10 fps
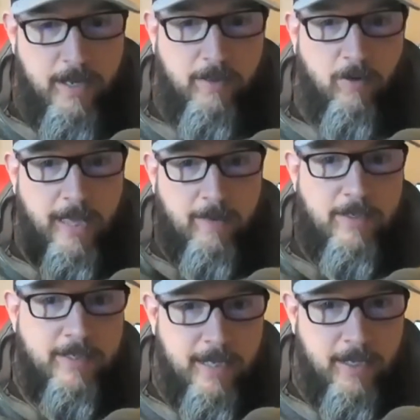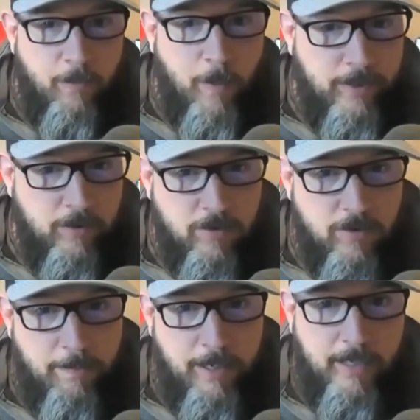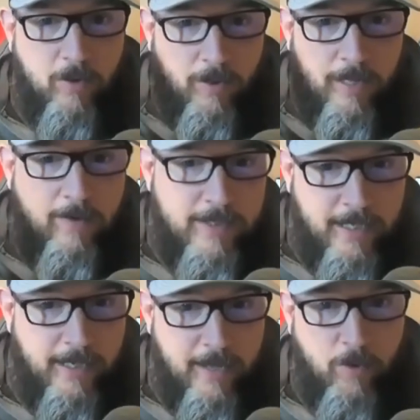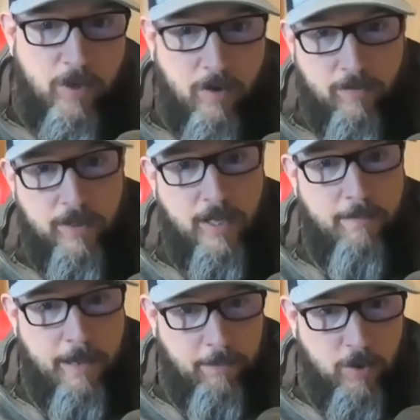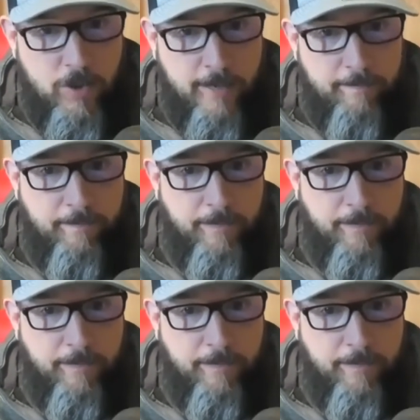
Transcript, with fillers: They're allowed to sell the weather stripping, and they're allowed to sell another year of club membership.